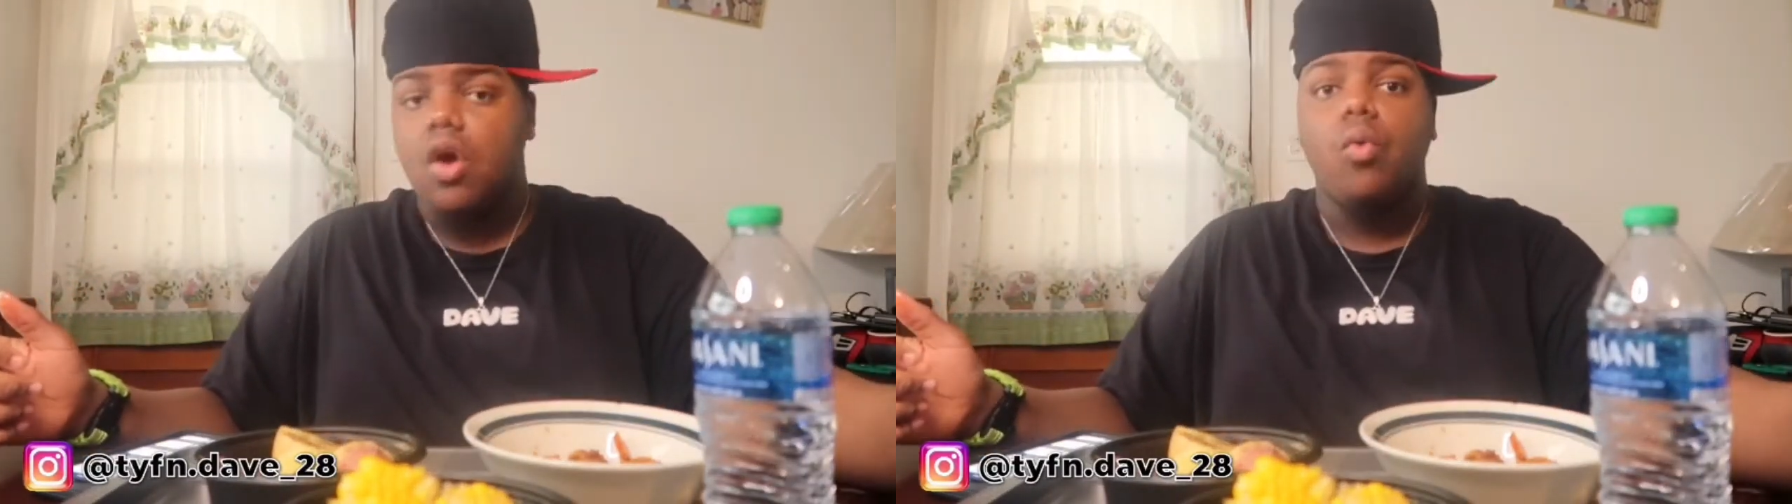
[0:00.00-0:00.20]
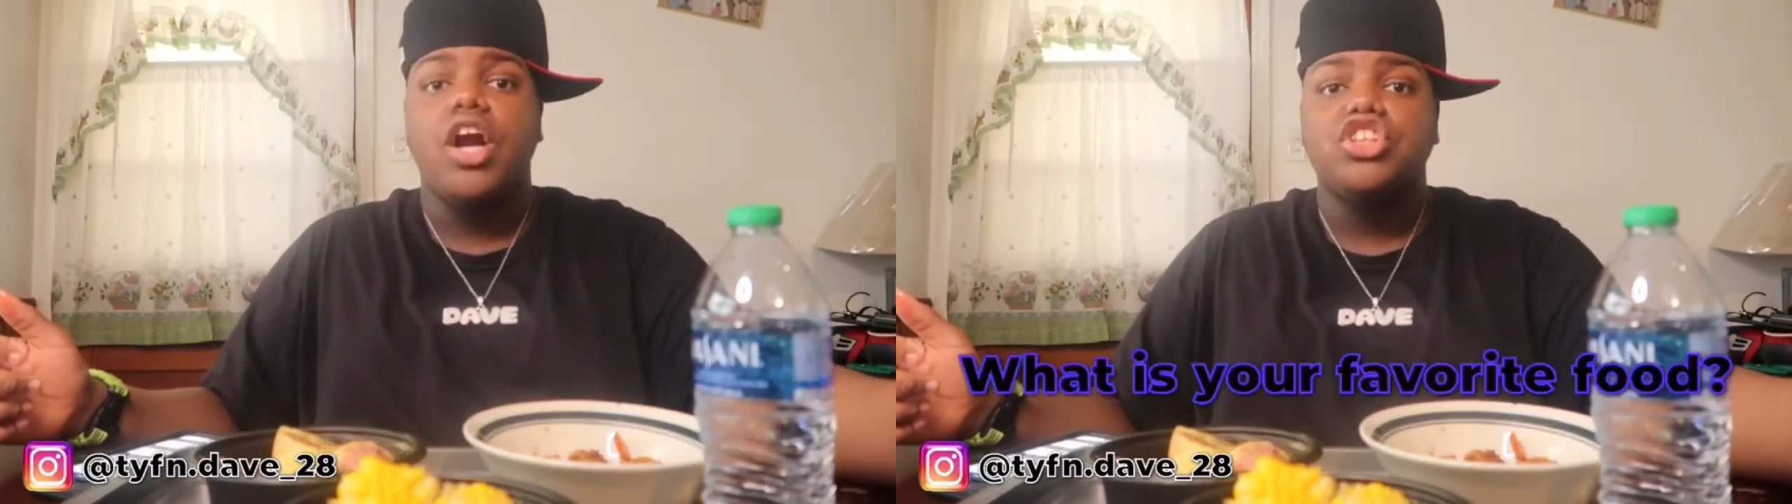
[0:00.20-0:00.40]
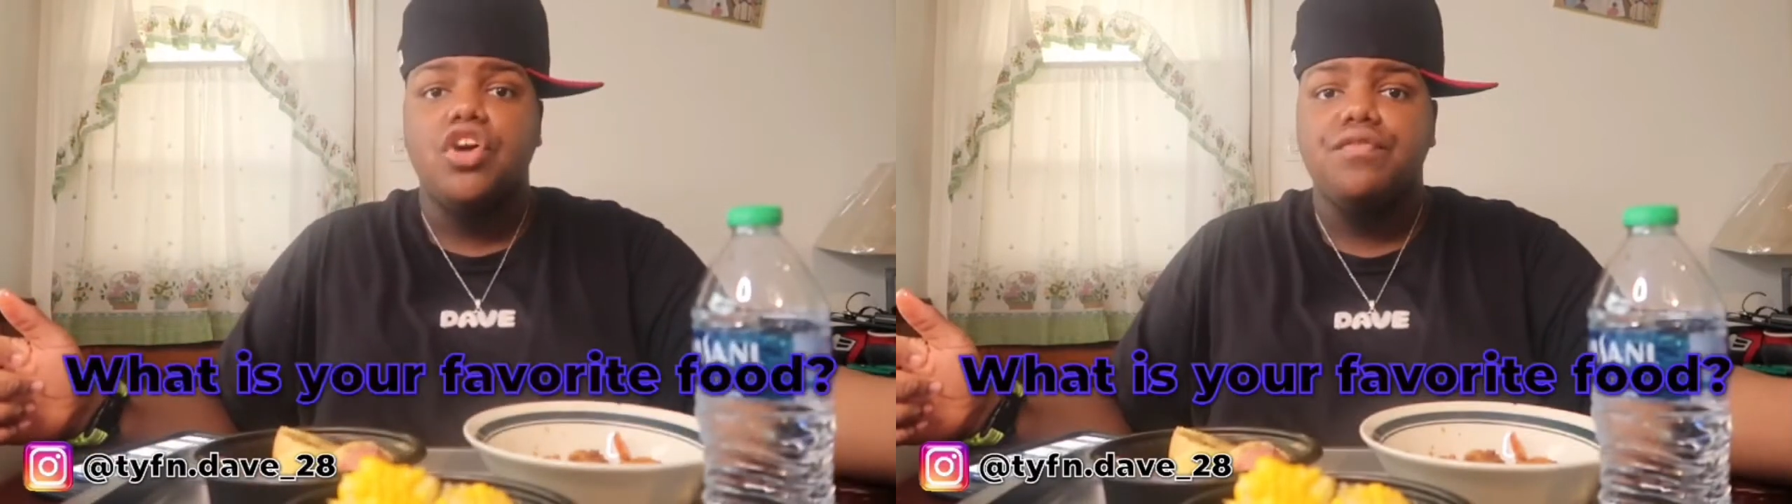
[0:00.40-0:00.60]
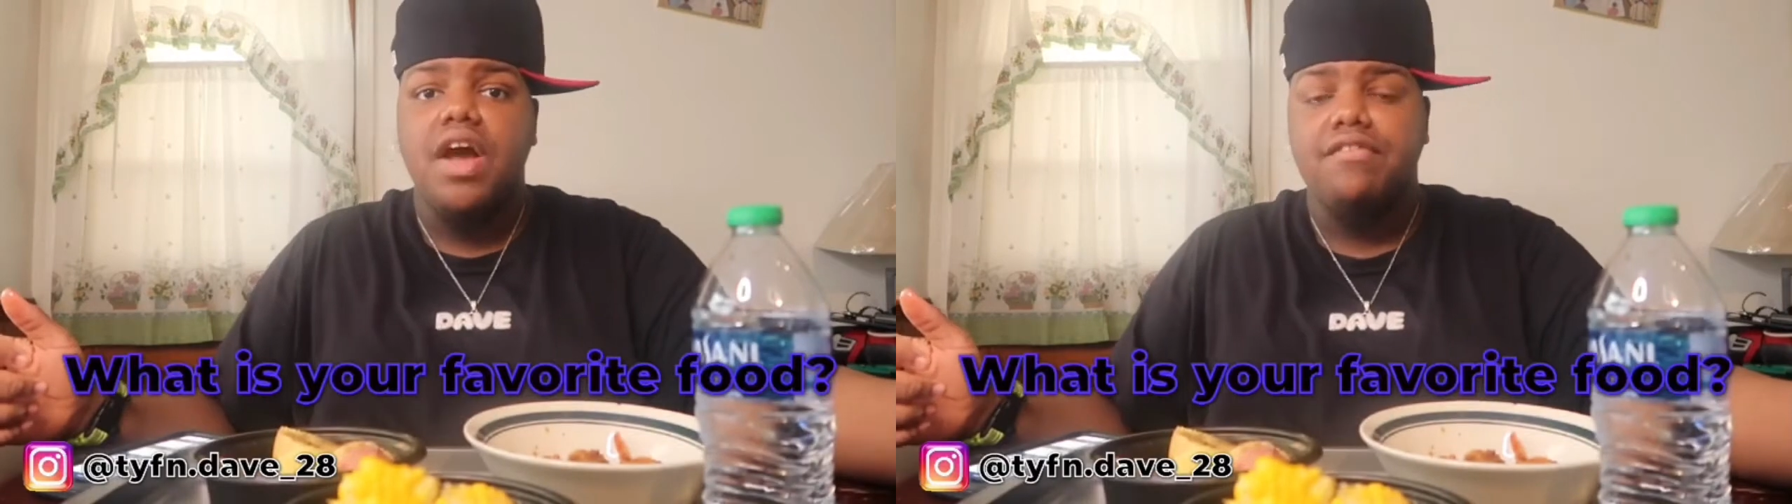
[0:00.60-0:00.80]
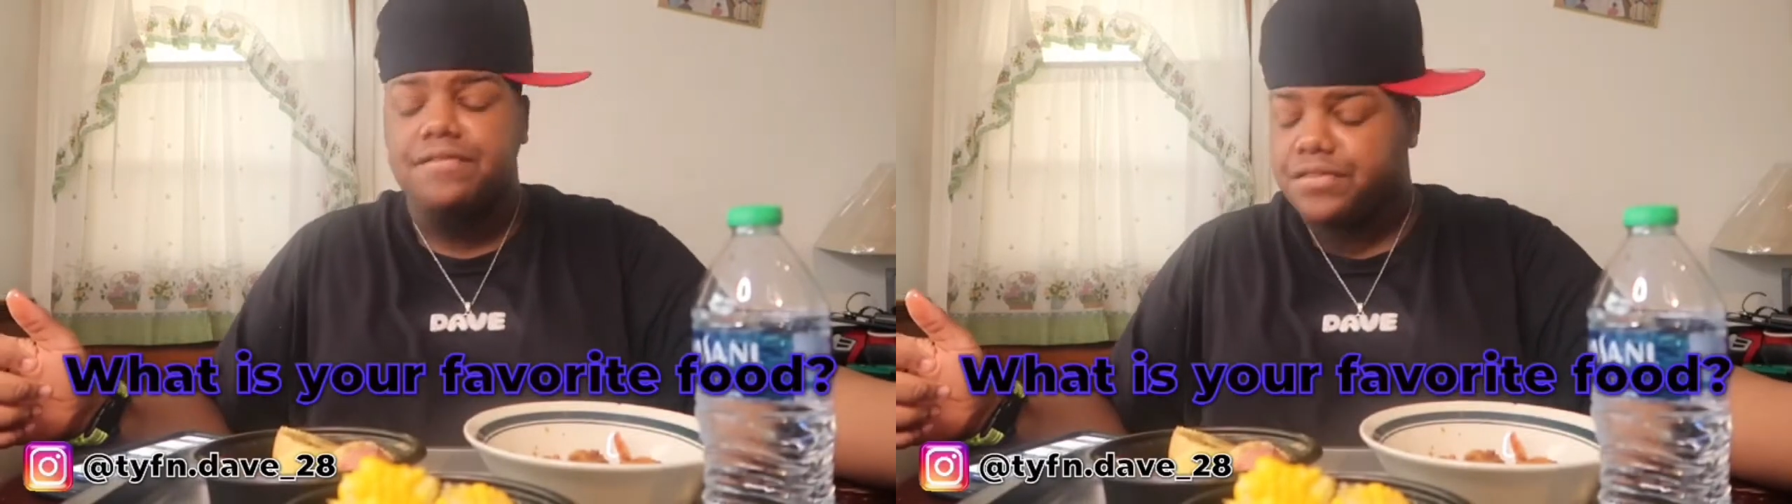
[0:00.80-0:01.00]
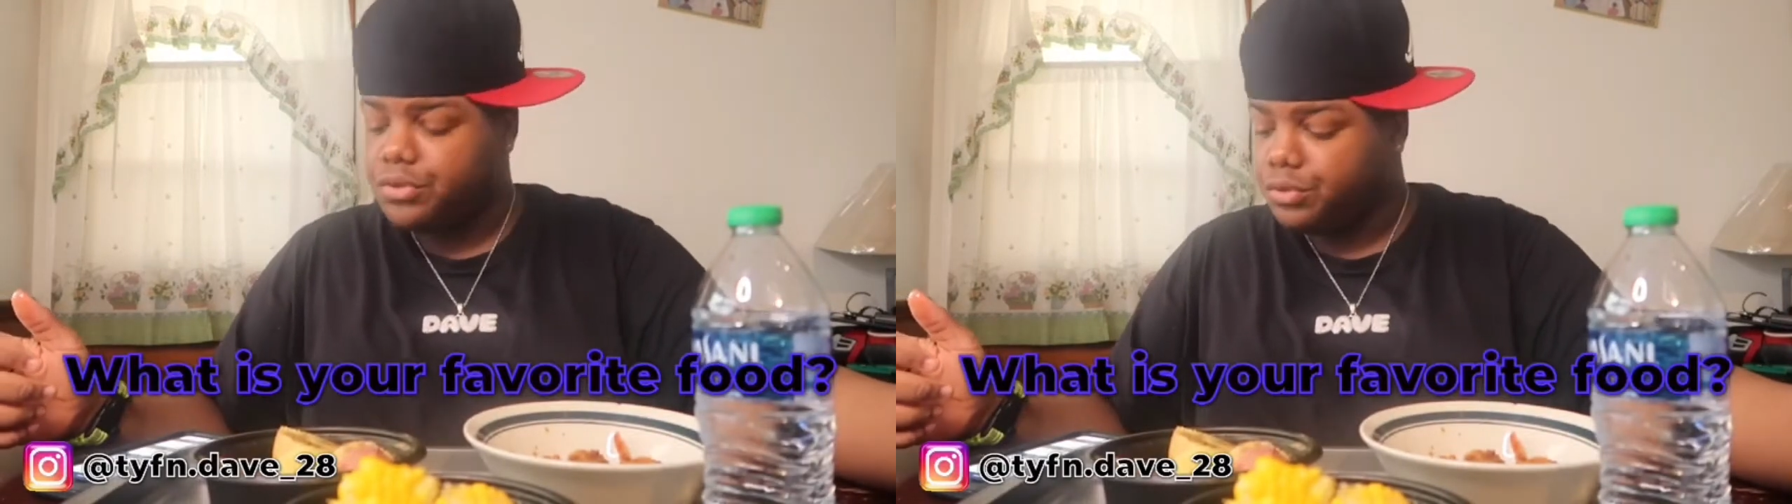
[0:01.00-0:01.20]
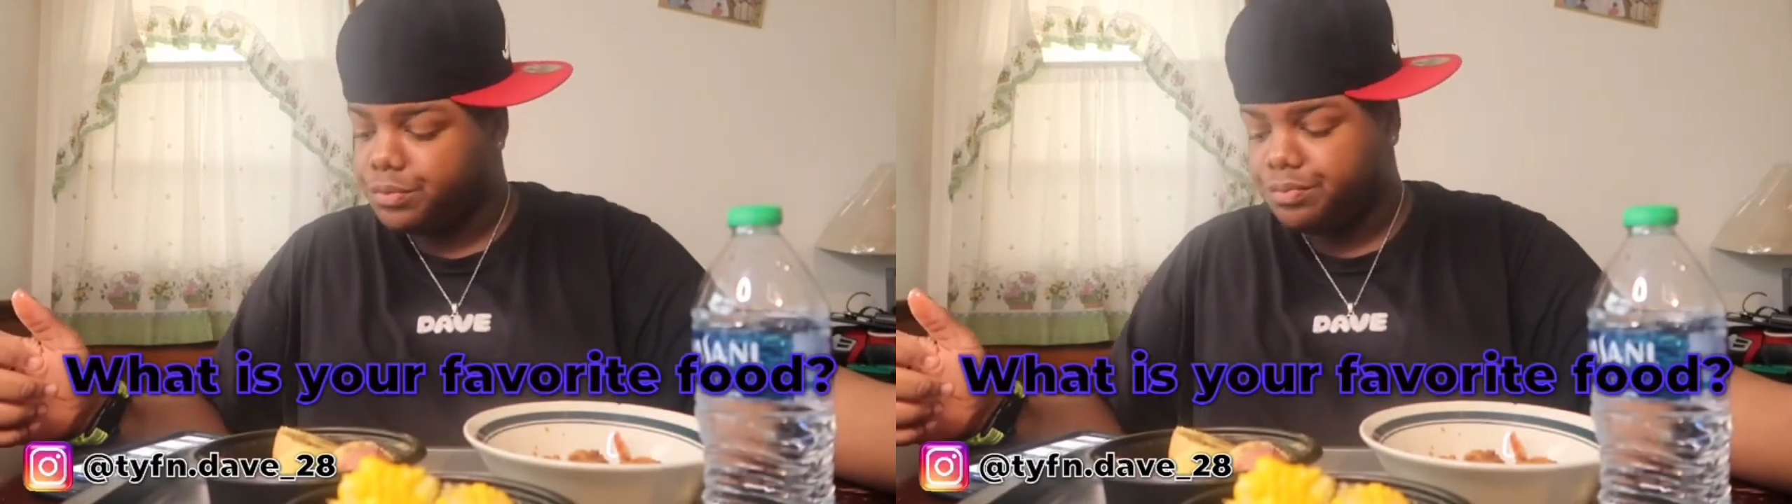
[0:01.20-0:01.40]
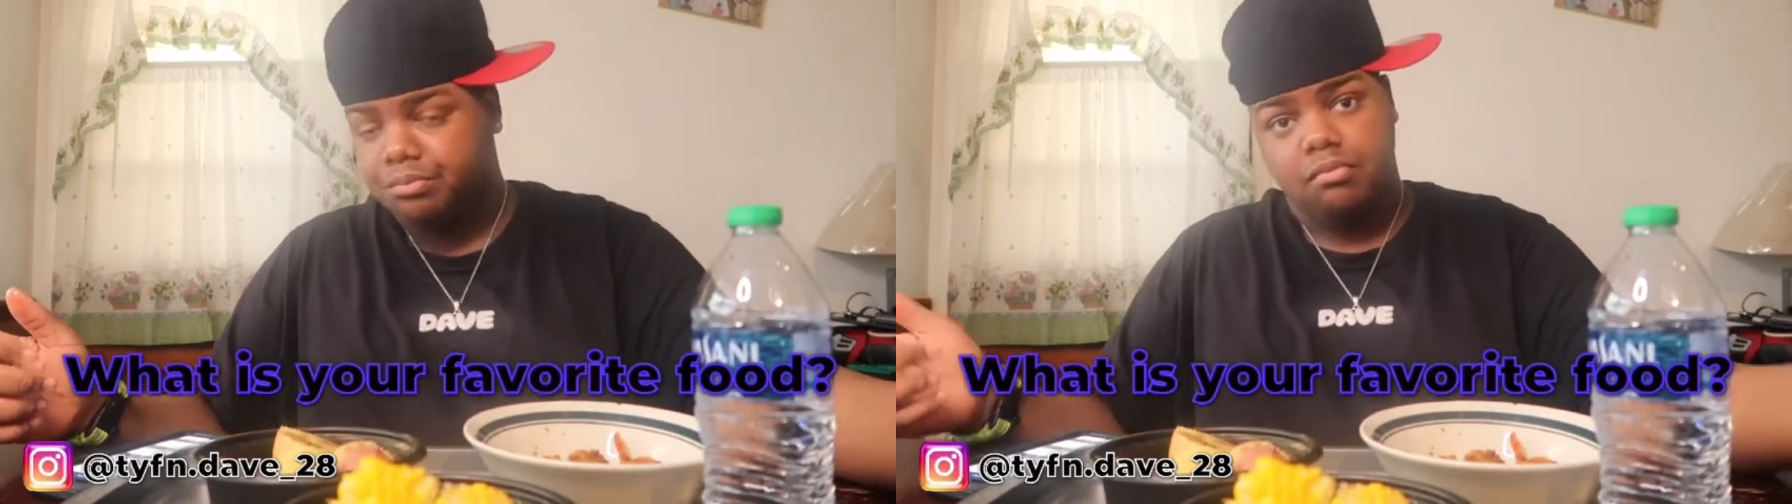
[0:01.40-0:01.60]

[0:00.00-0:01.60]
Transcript: what is your favorite food?